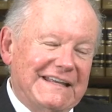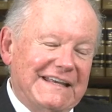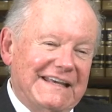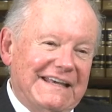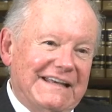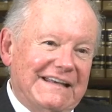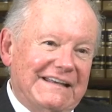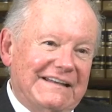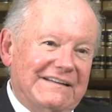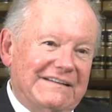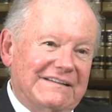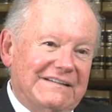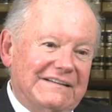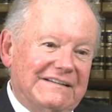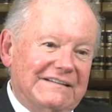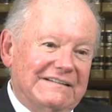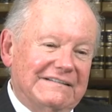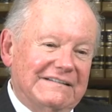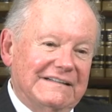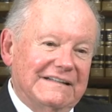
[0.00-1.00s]
And
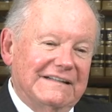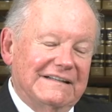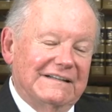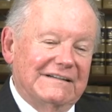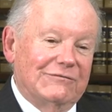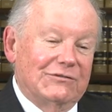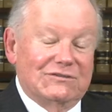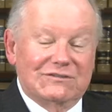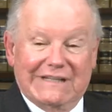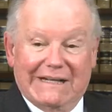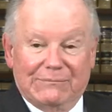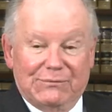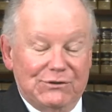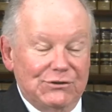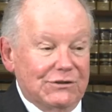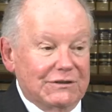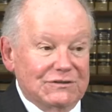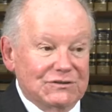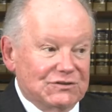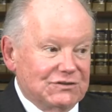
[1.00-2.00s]
uh, for example,
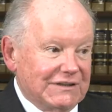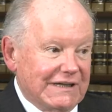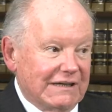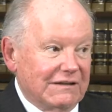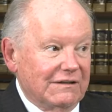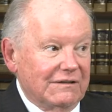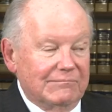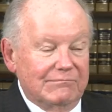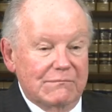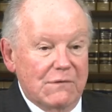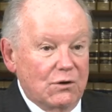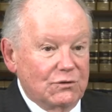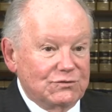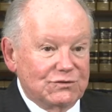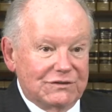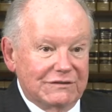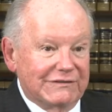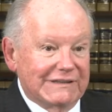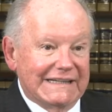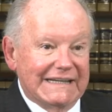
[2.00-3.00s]
you can settle
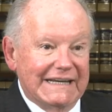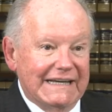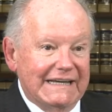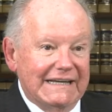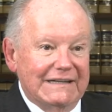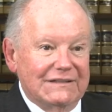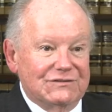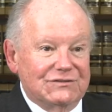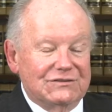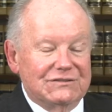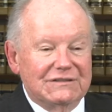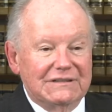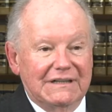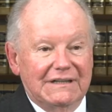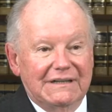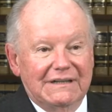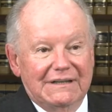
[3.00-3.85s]
most of a case,